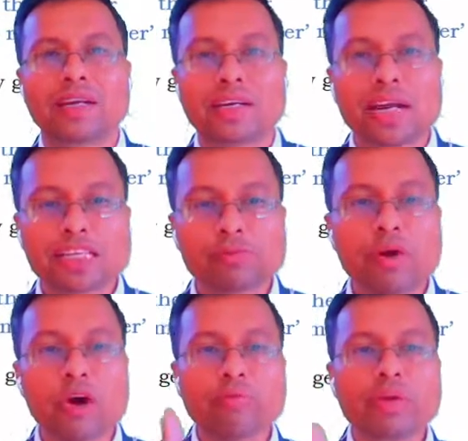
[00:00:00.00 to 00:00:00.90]

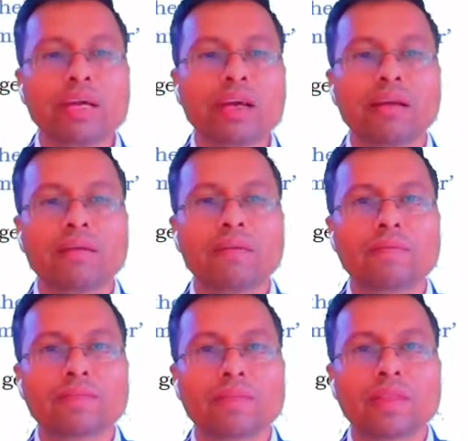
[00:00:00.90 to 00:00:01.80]
transforming
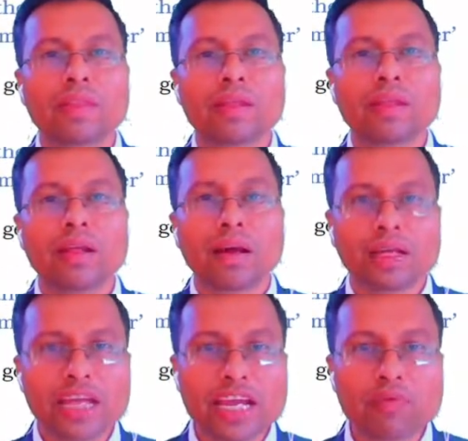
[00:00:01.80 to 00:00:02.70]

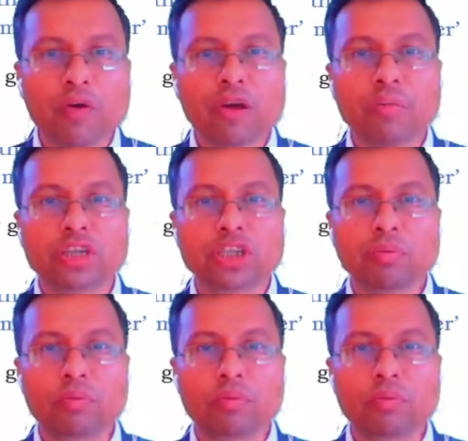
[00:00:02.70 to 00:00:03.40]
the information